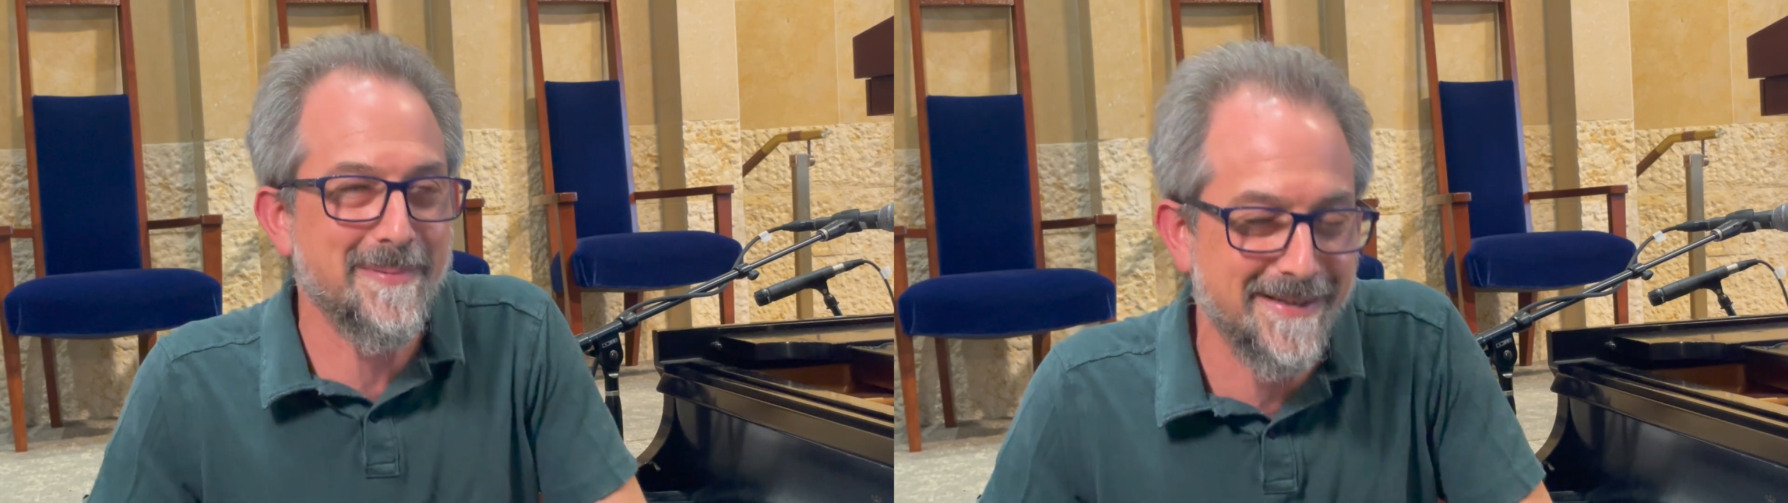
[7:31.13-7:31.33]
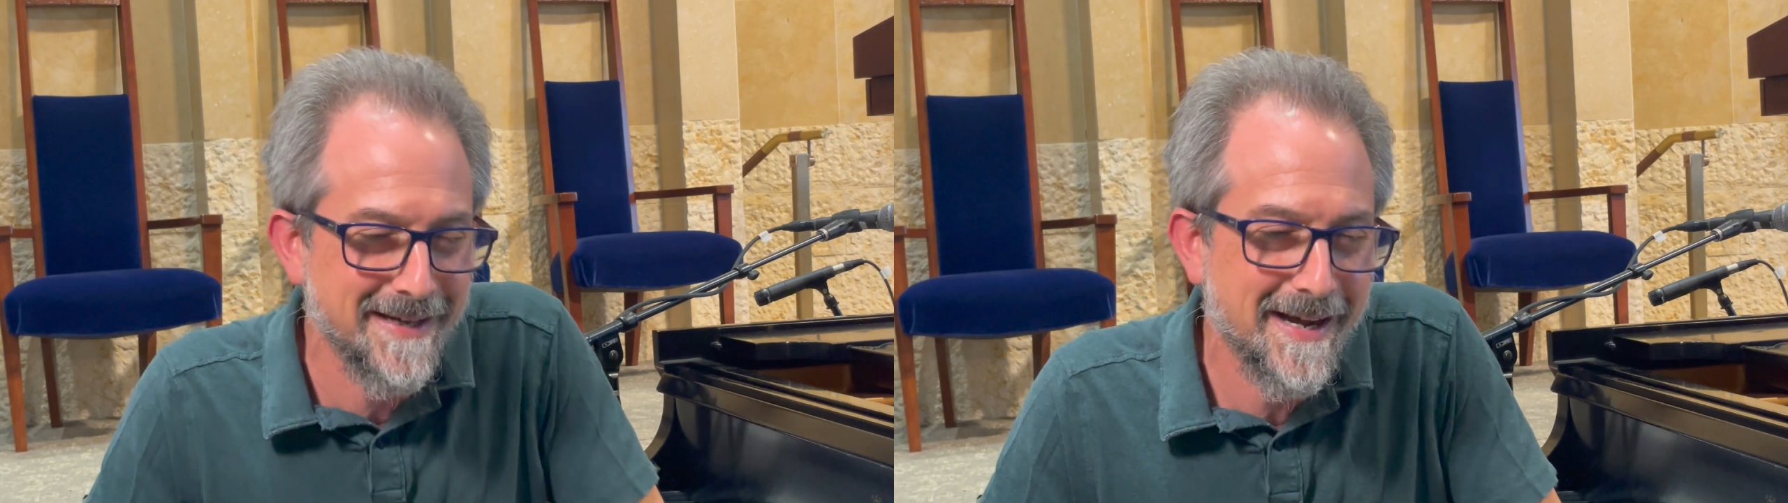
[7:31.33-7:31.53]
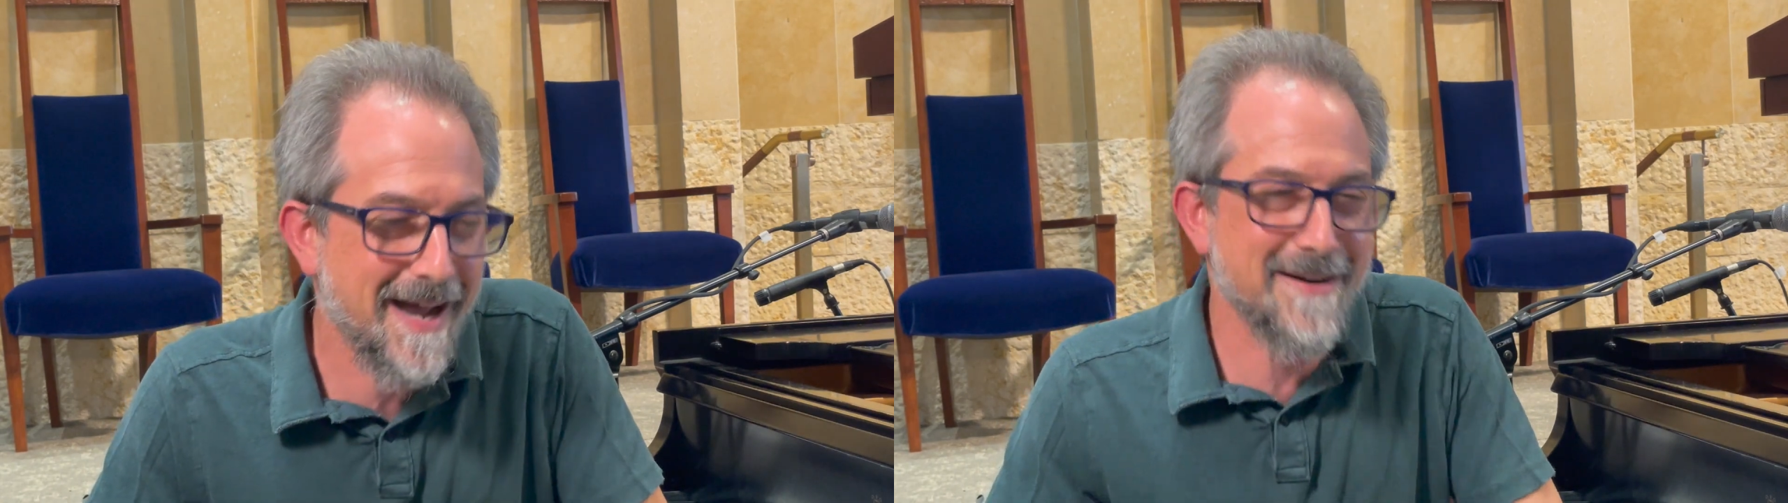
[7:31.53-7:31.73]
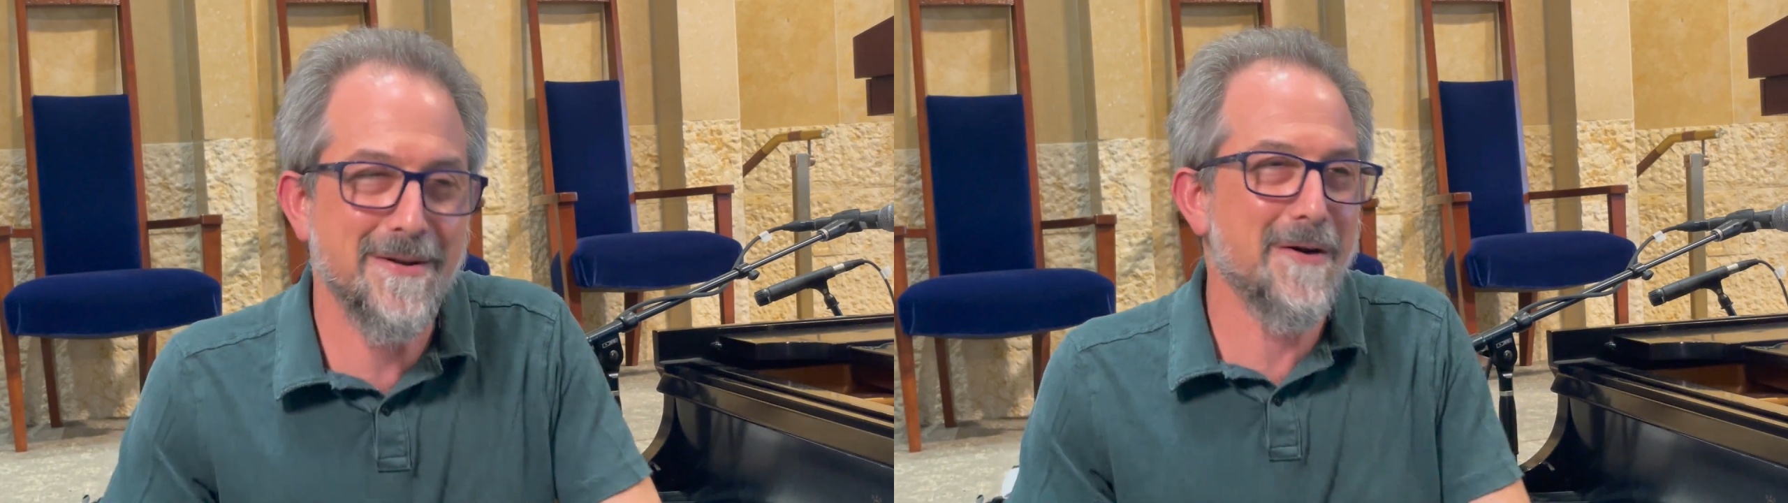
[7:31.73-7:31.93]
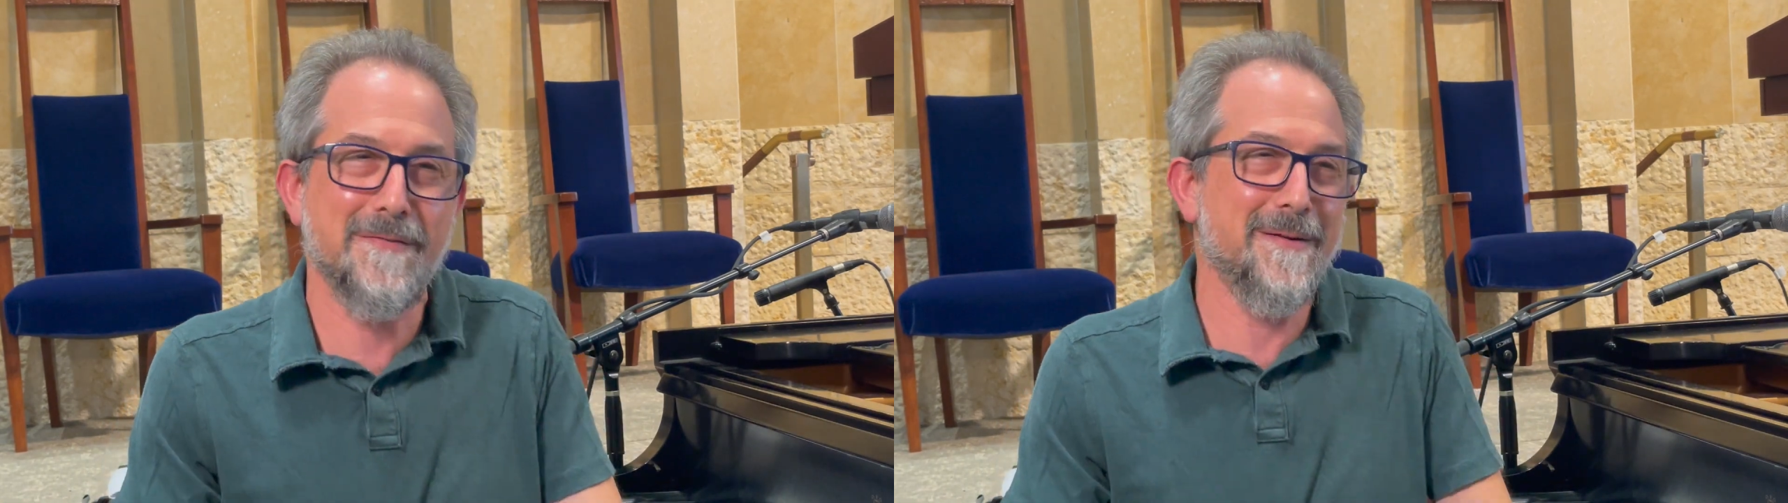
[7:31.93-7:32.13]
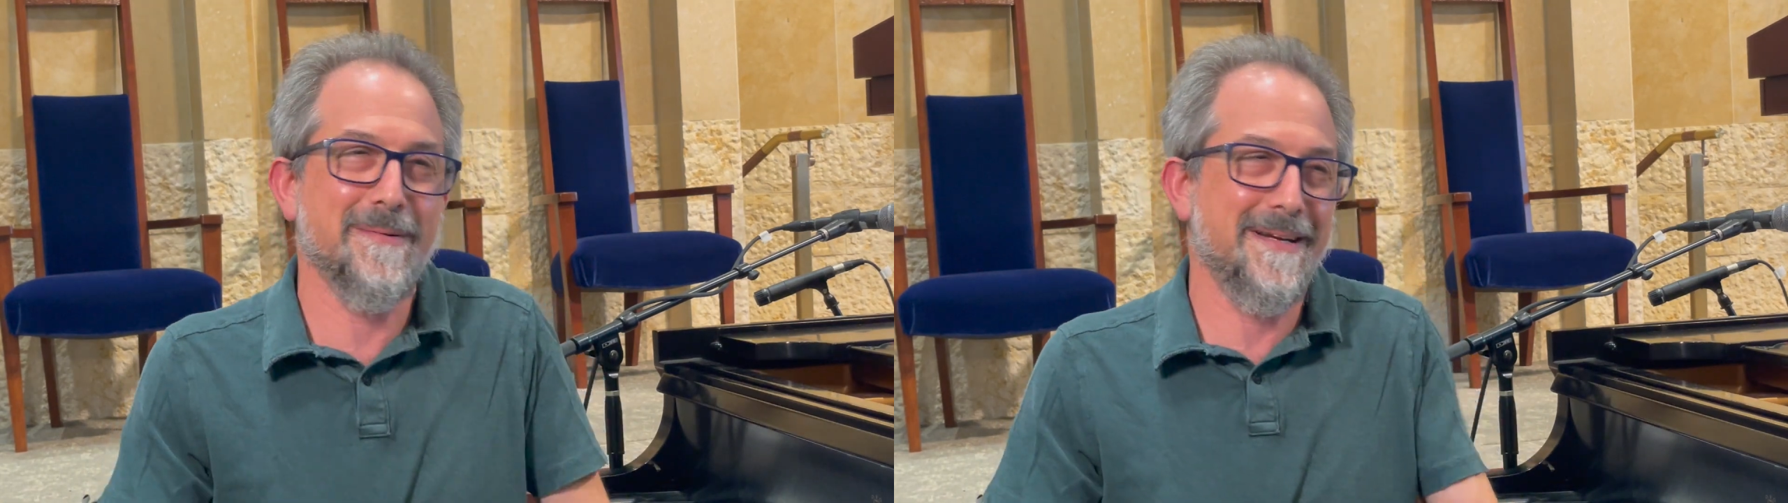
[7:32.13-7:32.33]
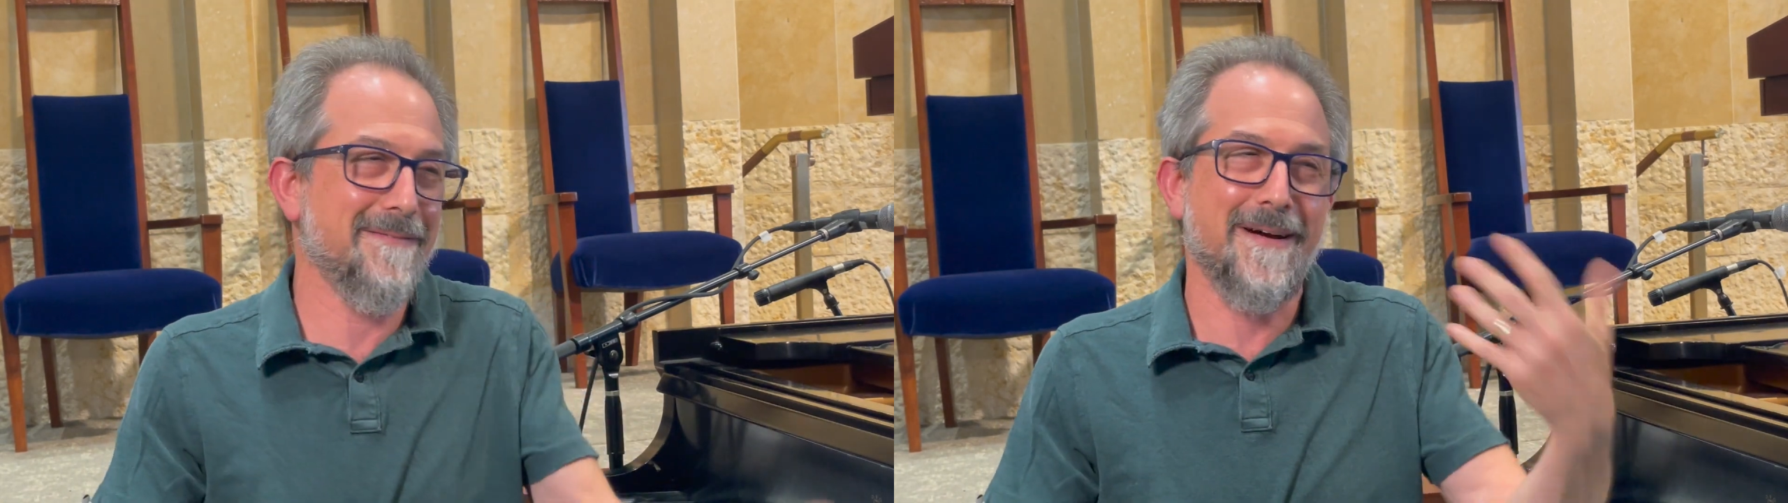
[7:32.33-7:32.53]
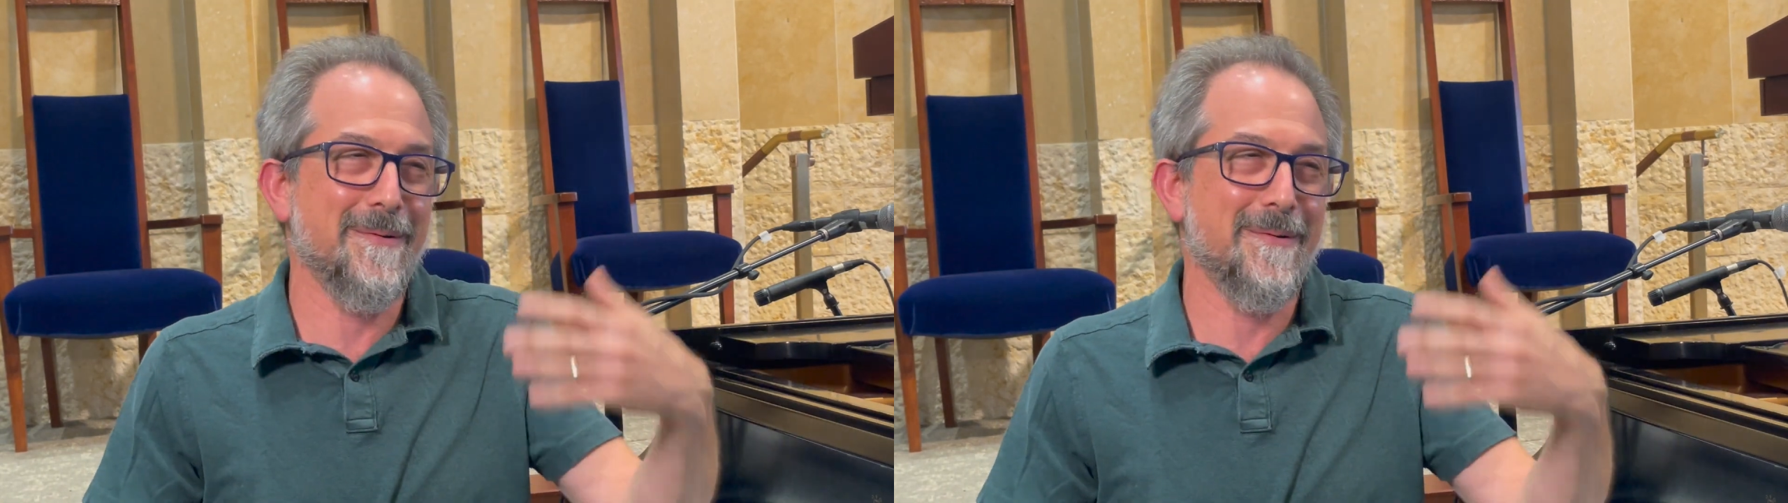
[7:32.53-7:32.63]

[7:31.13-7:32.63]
but I don't know if